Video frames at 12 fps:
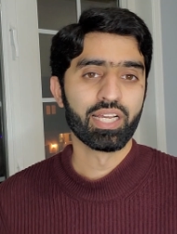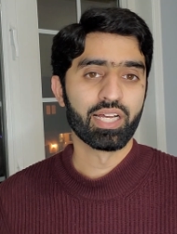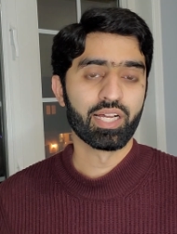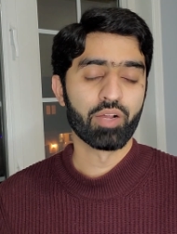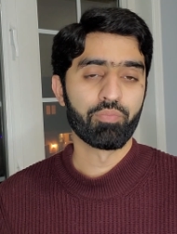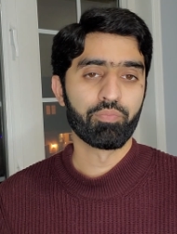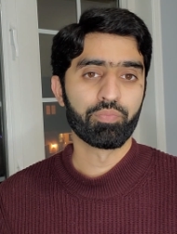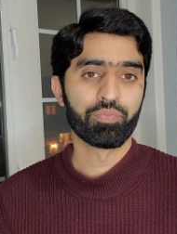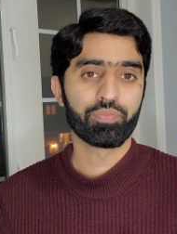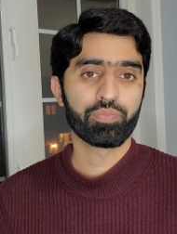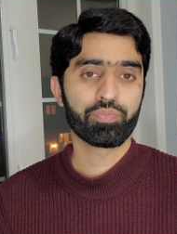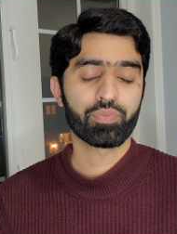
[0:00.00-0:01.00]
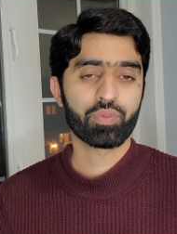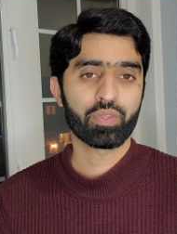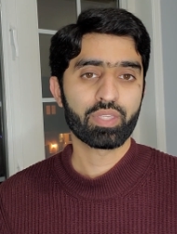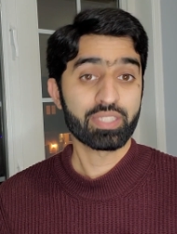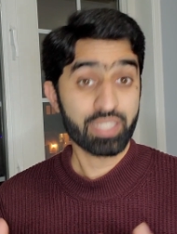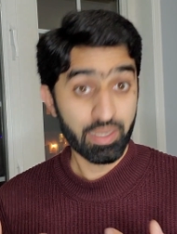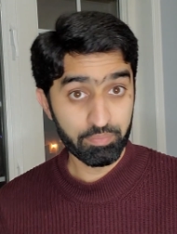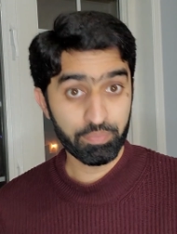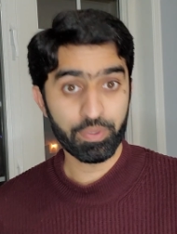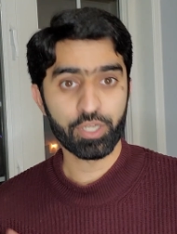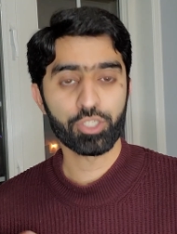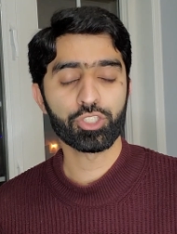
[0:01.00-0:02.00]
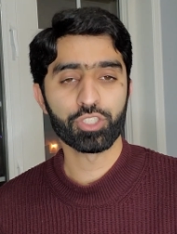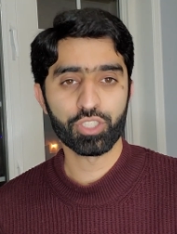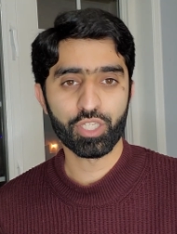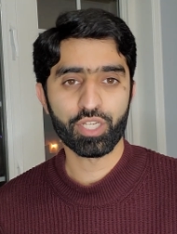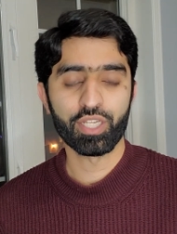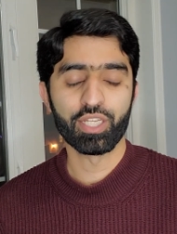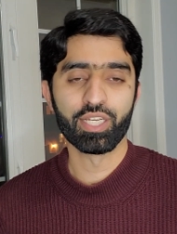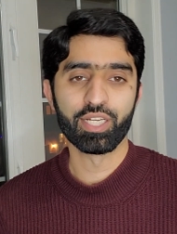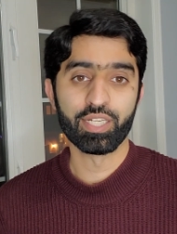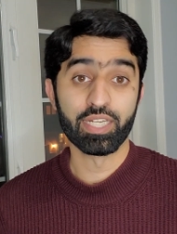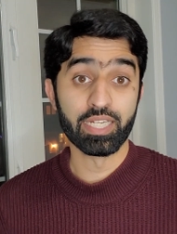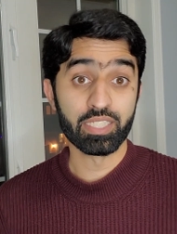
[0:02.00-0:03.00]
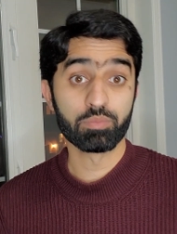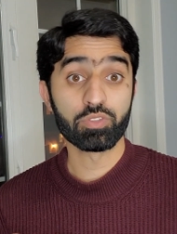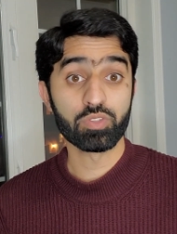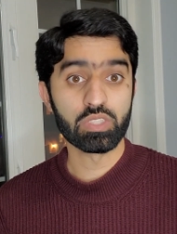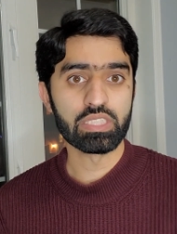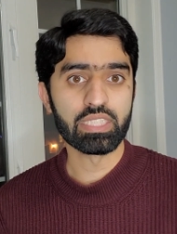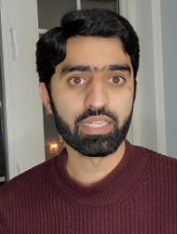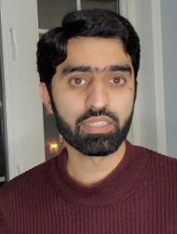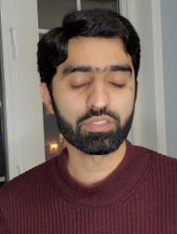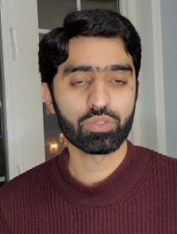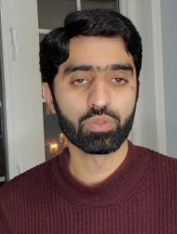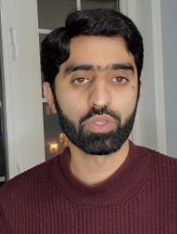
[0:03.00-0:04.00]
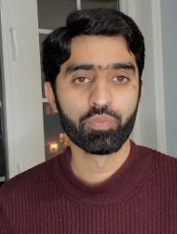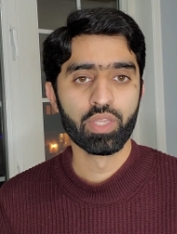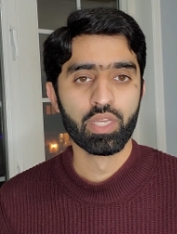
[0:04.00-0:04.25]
um, mm, some pressure uh, in terms of the CRS score.